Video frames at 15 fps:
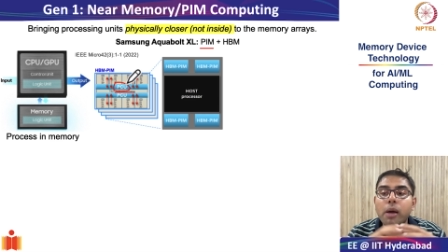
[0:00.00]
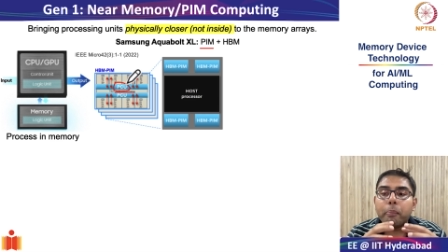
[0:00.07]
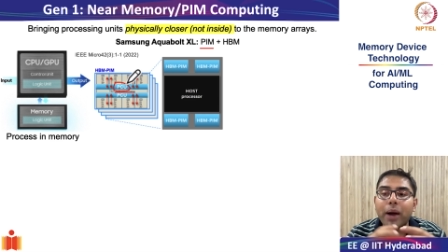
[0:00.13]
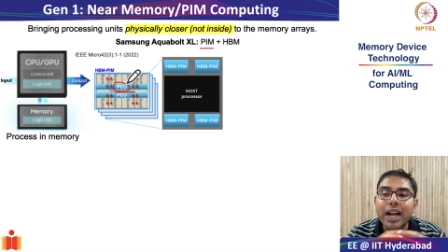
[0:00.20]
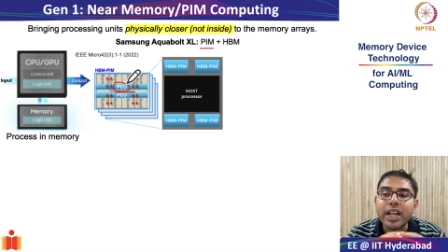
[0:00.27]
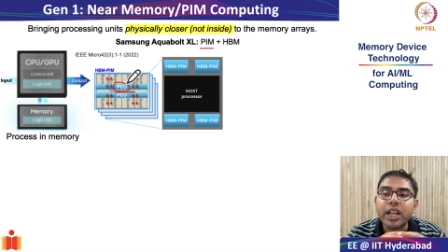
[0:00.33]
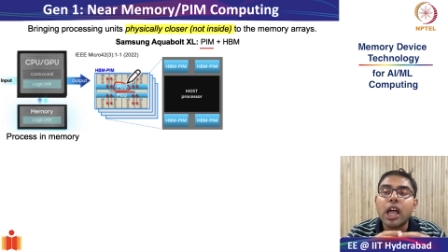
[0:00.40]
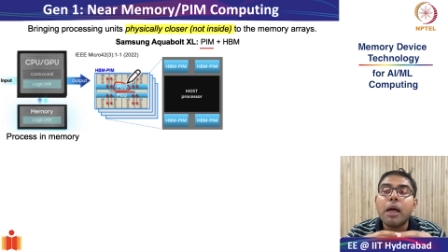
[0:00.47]

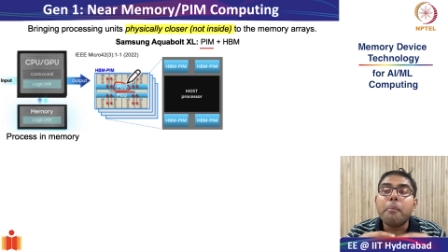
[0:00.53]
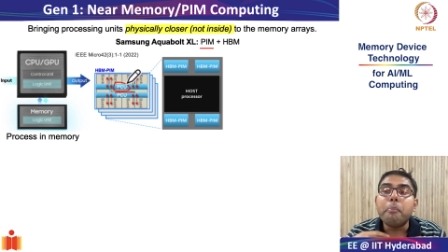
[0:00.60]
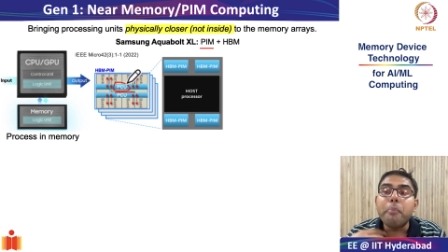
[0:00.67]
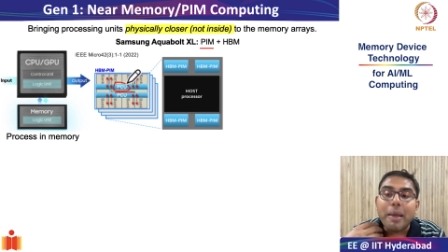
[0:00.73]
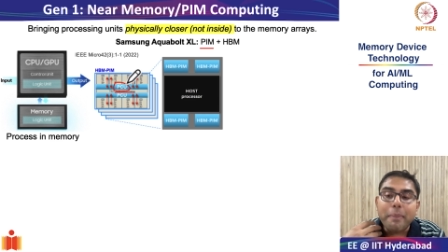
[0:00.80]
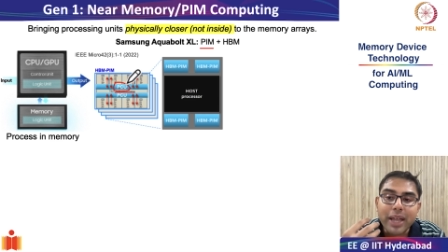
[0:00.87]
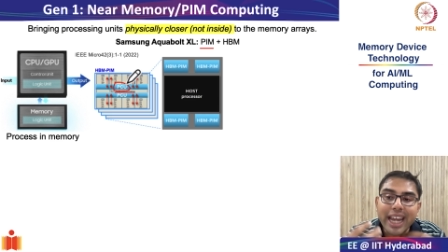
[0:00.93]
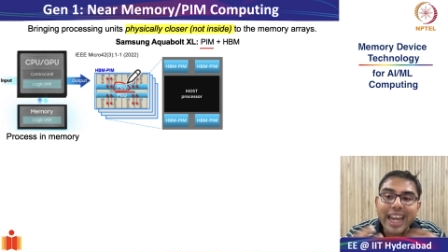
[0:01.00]
but
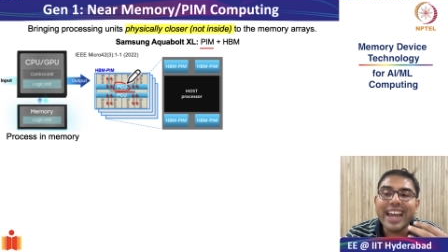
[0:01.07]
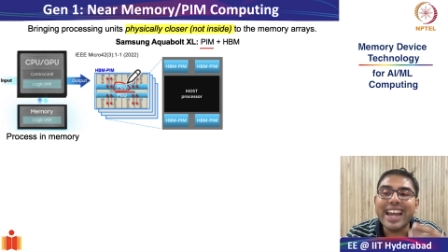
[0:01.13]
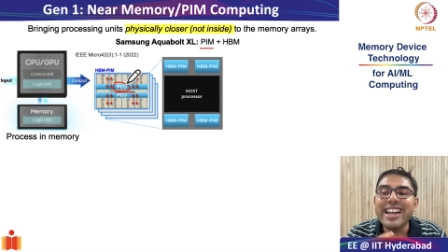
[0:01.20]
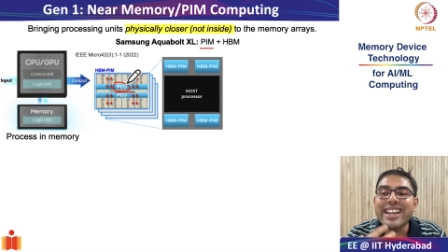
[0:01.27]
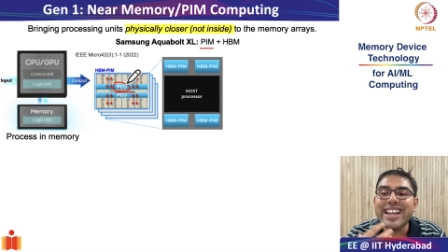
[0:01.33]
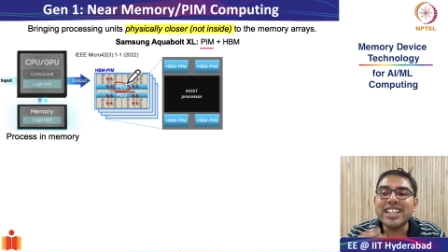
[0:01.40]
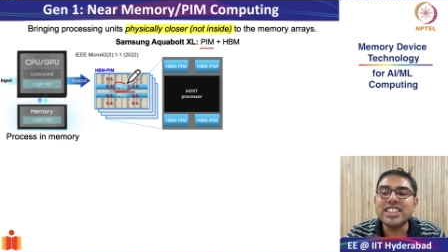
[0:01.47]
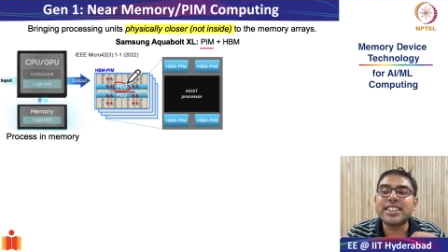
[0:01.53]

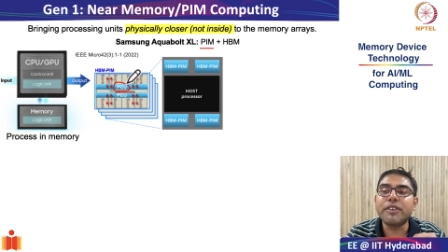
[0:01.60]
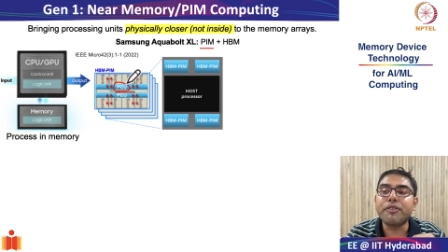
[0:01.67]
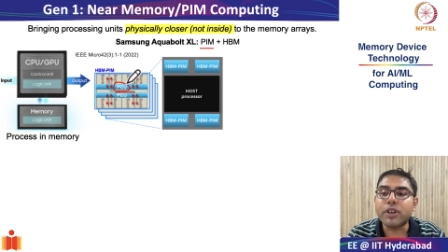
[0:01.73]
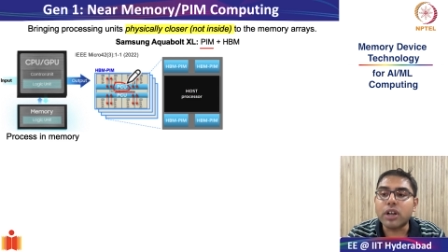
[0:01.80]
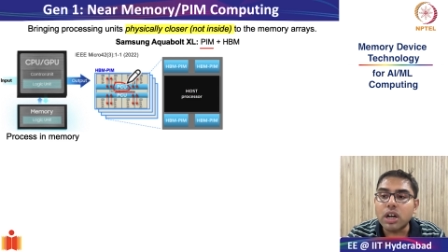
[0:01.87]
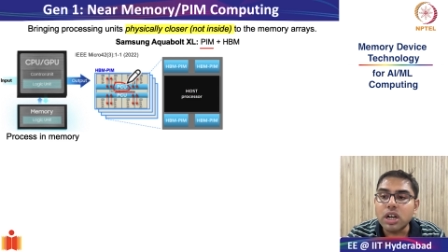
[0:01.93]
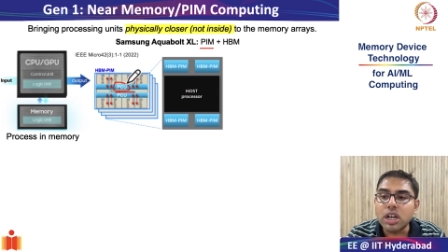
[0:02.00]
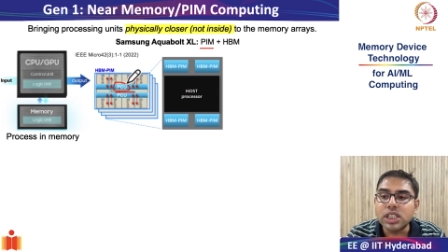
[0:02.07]
memory-intensive
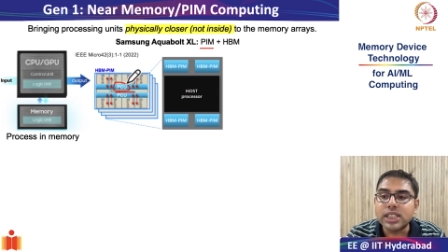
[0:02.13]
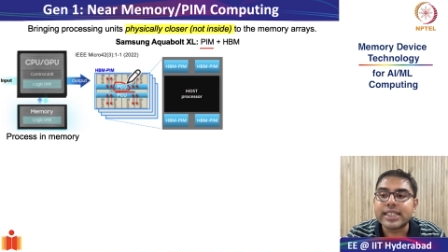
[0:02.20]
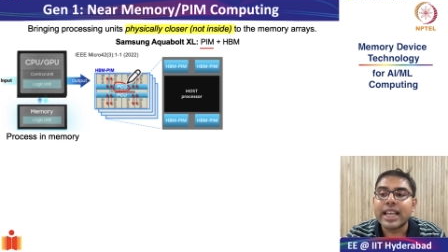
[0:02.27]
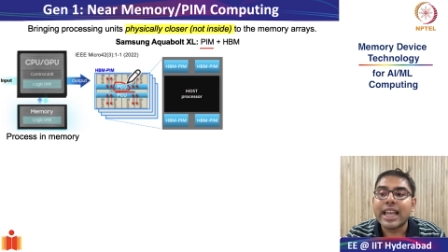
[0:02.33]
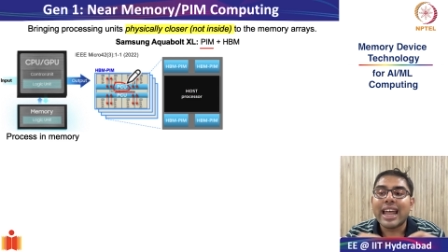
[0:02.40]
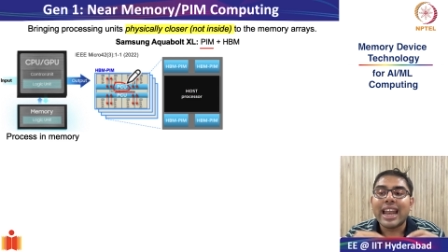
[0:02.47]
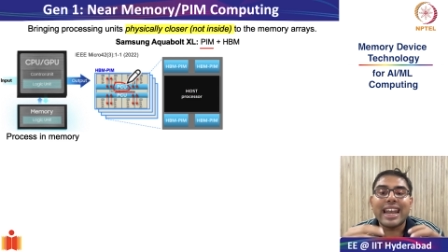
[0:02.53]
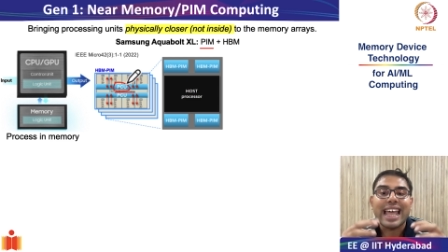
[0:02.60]
kernels
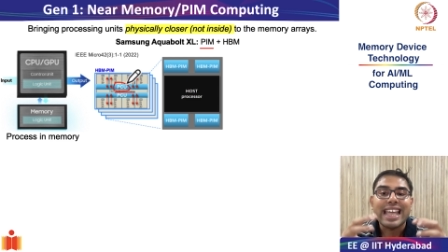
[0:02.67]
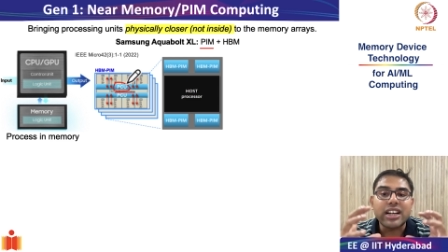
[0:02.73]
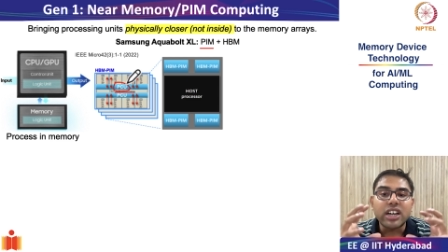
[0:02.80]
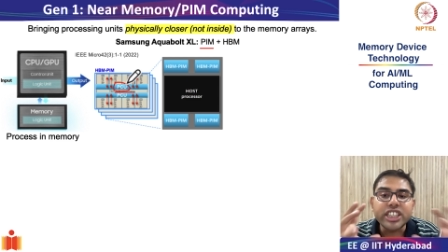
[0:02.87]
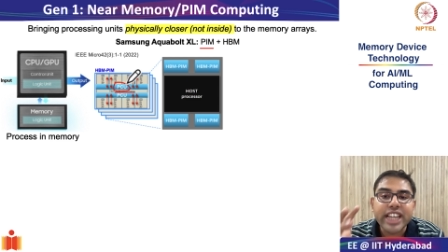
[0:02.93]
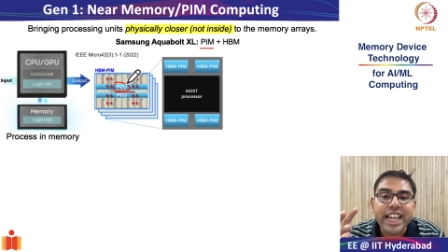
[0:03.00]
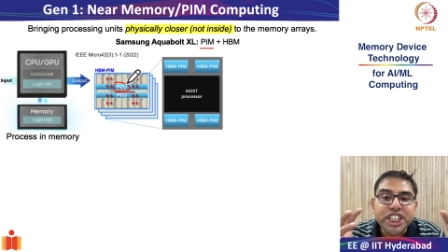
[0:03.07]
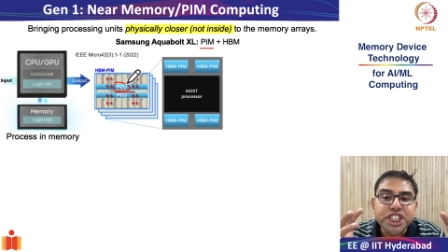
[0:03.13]
like
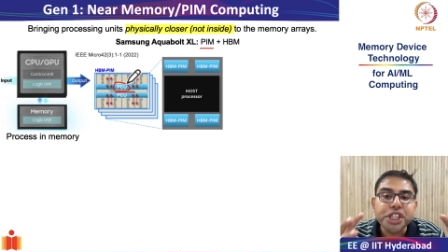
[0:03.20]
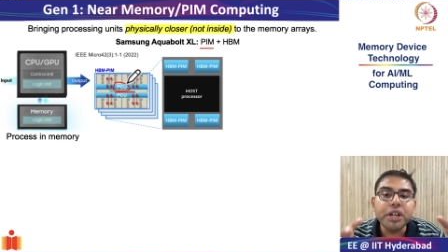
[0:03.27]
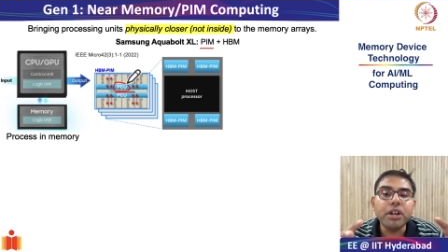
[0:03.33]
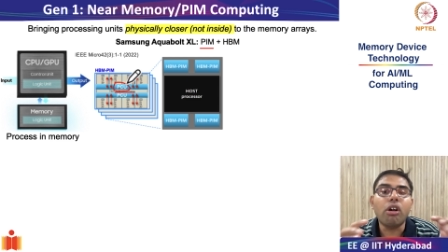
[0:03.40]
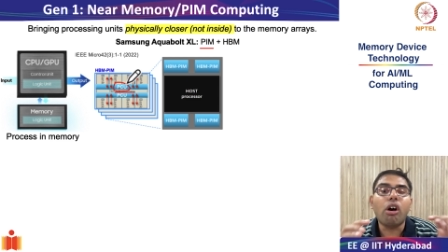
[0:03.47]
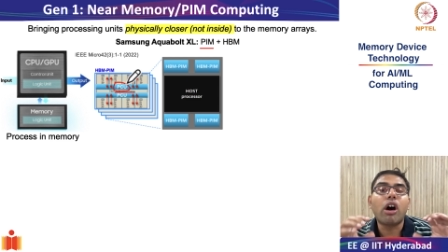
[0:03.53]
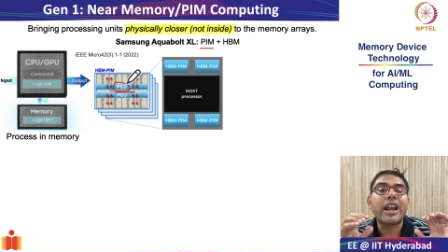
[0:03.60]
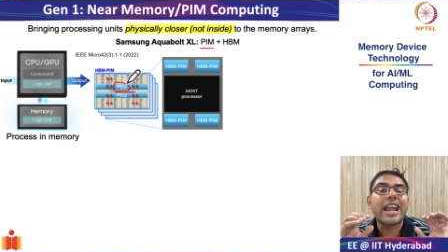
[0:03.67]

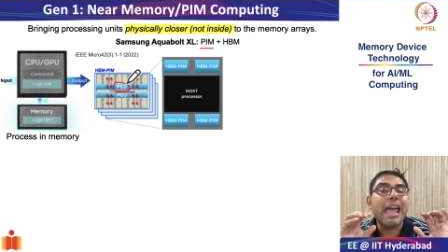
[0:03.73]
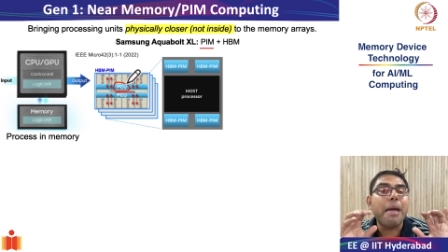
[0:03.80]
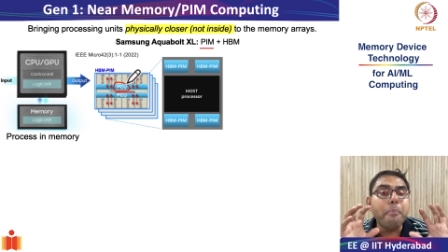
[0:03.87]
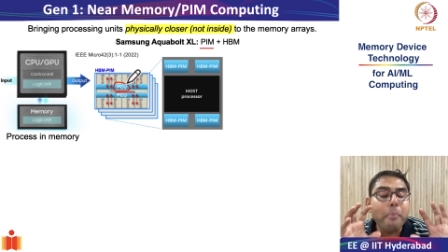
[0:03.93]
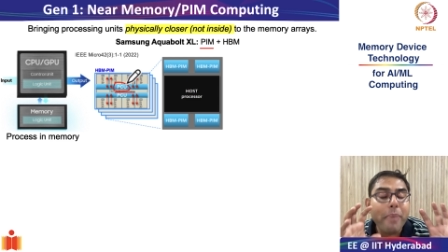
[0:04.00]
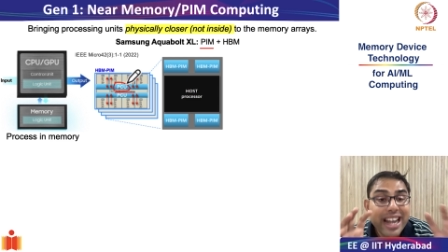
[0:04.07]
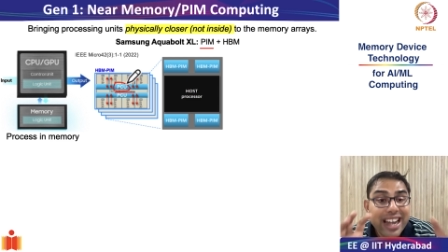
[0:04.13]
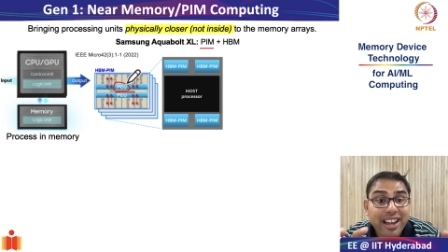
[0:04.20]
attention or
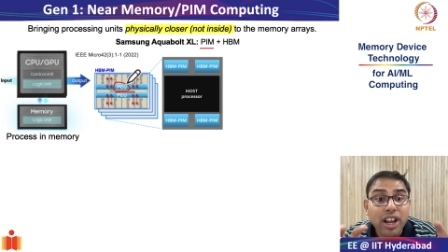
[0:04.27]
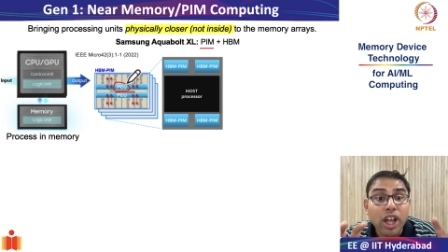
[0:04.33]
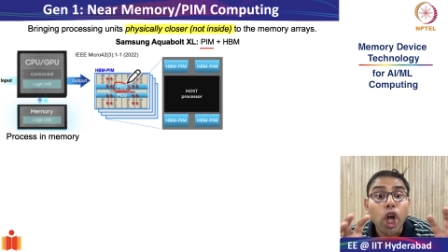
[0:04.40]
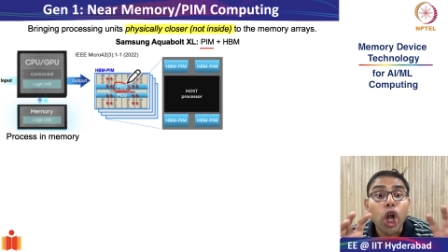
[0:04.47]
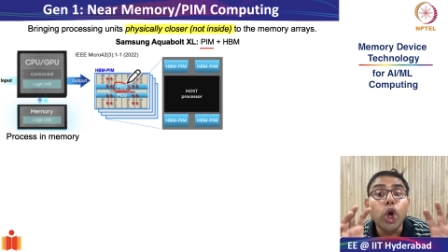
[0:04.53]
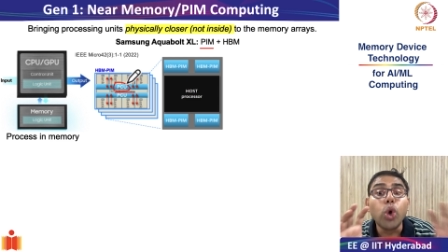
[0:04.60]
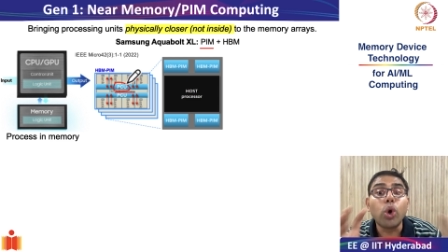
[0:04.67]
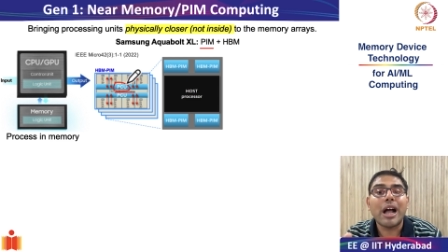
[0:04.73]
embedded
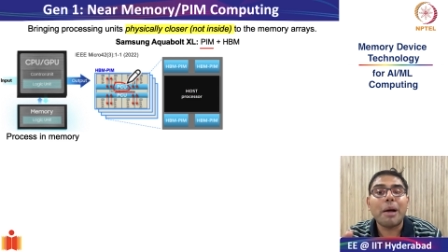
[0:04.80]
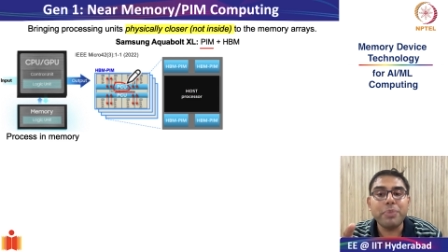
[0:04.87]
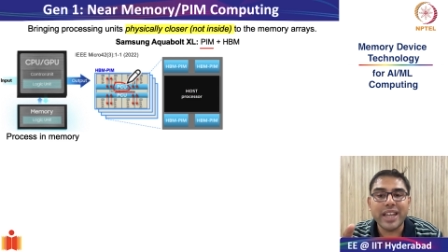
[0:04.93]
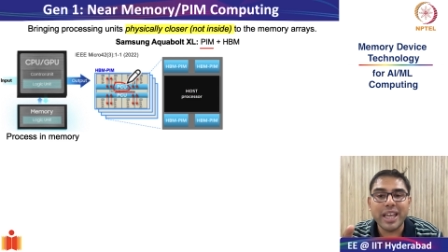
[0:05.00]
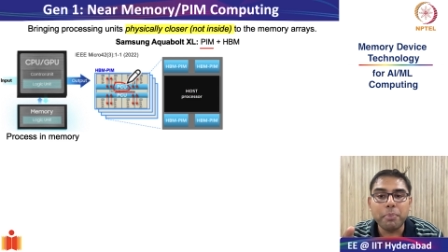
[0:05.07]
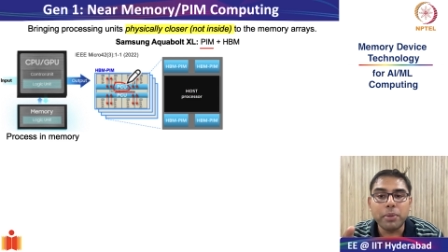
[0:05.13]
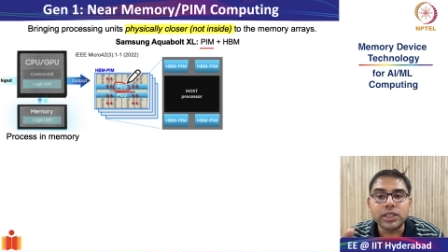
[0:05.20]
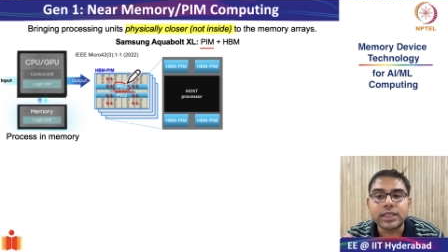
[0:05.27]
lookup
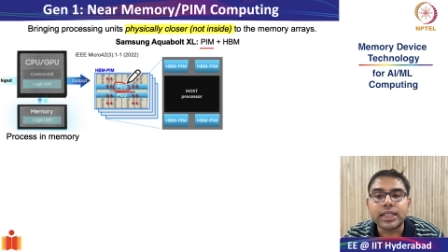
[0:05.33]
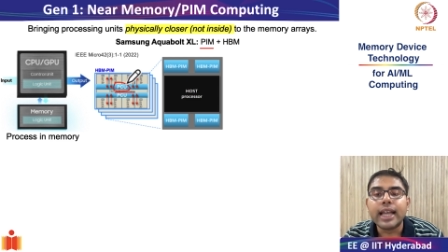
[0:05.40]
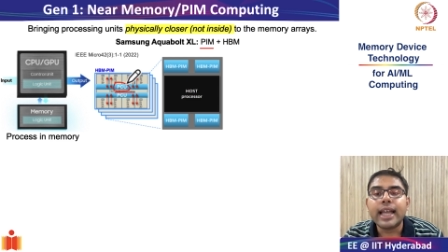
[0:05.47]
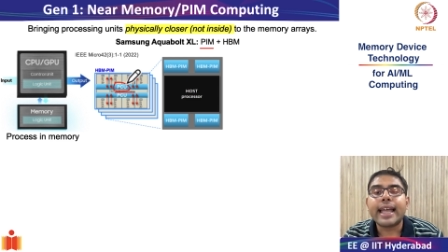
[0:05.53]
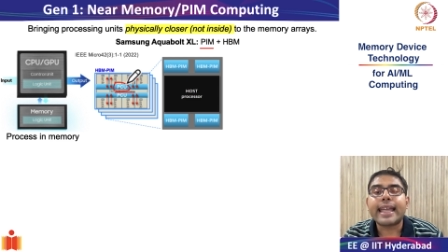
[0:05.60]
tables